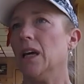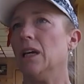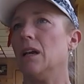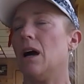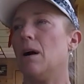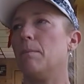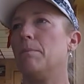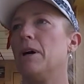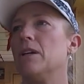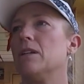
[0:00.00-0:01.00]
And
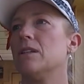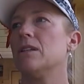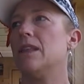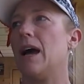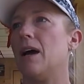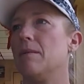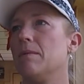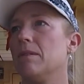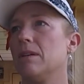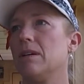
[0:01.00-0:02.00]
but that
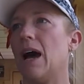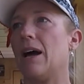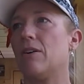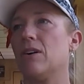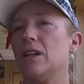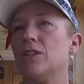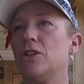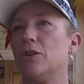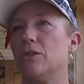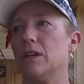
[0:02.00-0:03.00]
got her
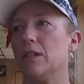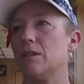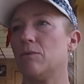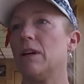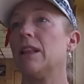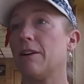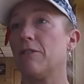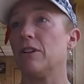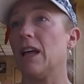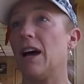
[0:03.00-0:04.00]
into this Relay
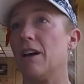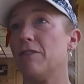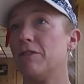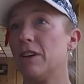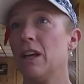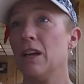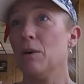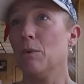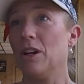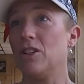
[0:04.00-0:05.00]
for Life,
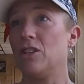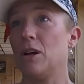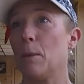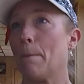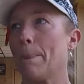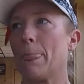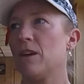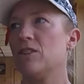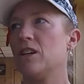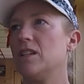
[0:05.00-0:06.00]
which
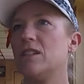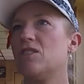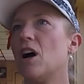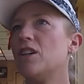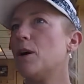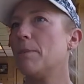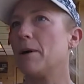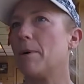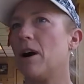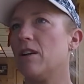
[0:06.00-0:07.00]
she's such a
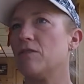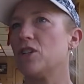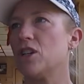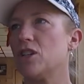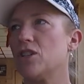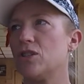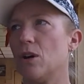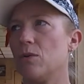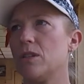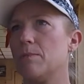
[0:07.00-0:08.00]
big part of. She's
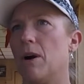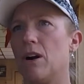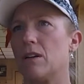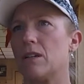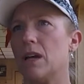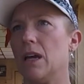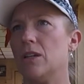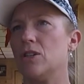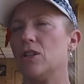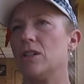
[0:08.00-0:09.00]
so smart,
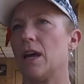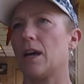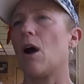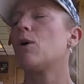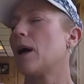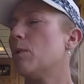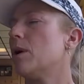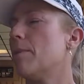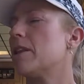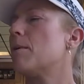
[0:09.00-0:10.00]
and she's like, okay,
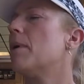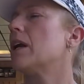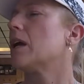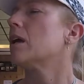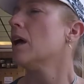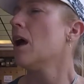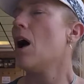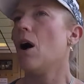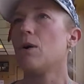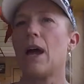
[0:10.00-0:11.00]
what about the money?
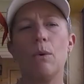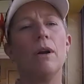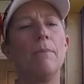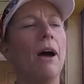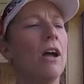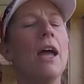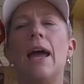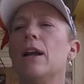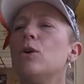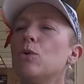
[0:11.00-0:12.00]
Okay, what about,
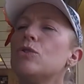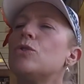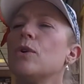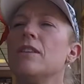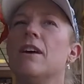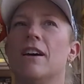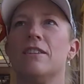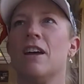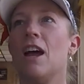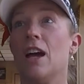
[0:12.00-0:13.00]
and who's doing
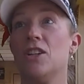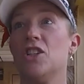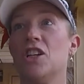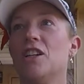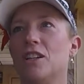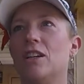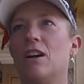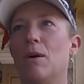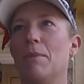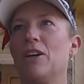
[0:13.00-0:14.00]
this? And she,
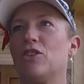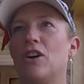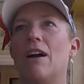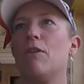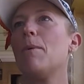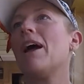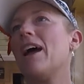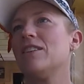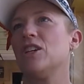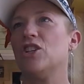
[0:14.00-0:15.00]
make sure everybody
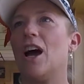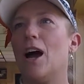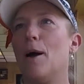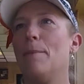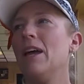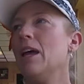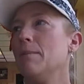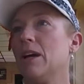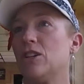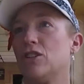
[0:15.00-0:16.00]
has a job, make